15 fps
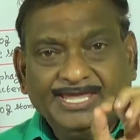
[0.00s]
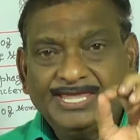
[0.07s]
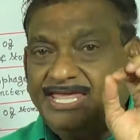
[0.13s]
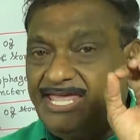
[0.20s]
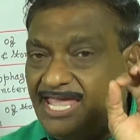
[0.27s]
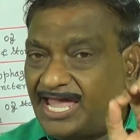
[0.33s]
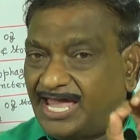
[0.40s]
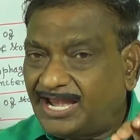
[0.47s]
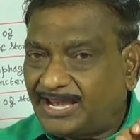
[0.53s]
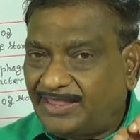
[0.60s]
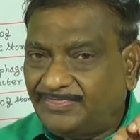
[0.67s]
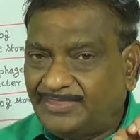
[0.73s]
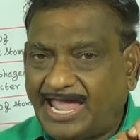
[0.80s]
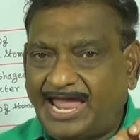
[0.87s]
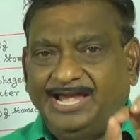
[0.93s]

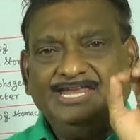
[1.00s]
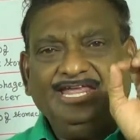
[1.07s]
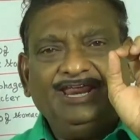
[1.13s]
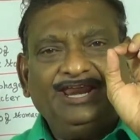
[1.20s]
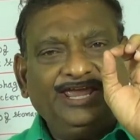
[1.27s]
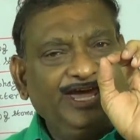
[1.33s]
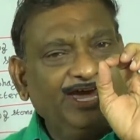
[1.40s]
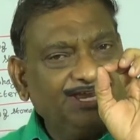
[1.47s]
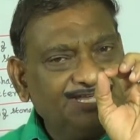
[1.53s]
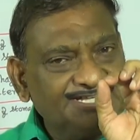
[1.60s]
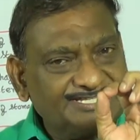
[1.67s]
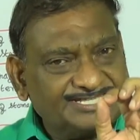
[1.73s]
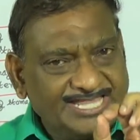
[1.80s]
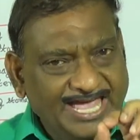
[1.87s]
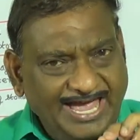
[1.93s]
Here the anterior
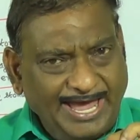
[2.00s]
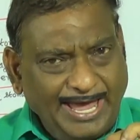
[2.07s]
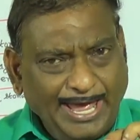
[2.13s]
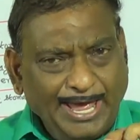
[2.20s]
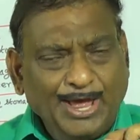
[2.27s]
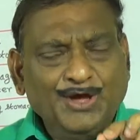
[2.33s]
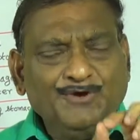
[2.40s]
is the